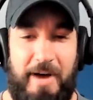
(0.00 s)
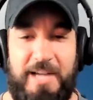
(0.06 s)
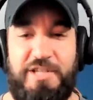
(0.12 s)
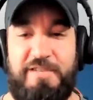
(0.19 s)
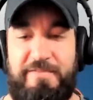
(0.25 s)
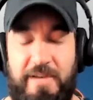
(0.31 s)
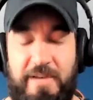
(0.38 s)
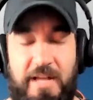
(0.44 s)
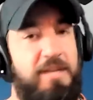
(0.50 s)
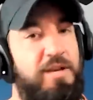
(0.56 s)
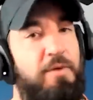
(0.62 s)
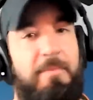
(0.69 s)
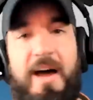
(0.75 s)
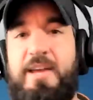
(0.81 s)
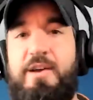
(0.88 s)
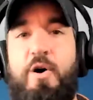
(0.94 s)
I just feel like you know
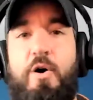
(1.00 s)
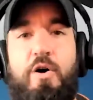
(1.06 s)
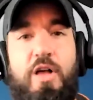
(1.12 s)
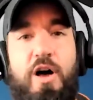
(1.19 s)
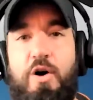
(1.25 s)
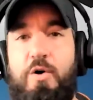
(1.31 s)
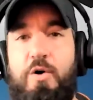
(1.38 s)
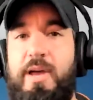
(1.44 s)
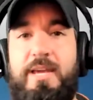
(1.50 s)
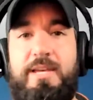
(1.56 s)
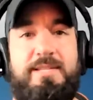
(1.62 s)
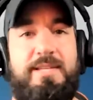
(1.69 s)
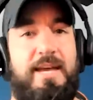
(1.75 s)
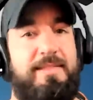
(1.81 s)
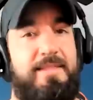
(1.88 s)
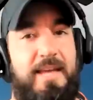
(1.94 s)
my goal
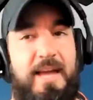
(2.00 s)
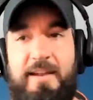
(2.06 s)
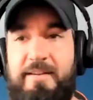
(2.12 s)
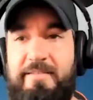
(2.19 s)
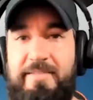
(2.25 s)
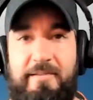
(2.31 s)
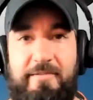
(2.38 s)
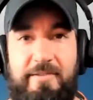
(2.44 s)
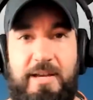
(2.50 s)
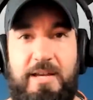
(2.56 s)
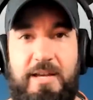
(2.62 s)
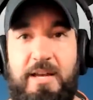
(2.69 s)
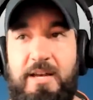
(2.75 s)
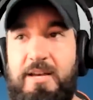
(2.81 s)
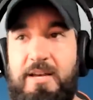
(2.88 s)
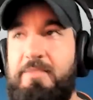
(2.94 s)
always at the end of every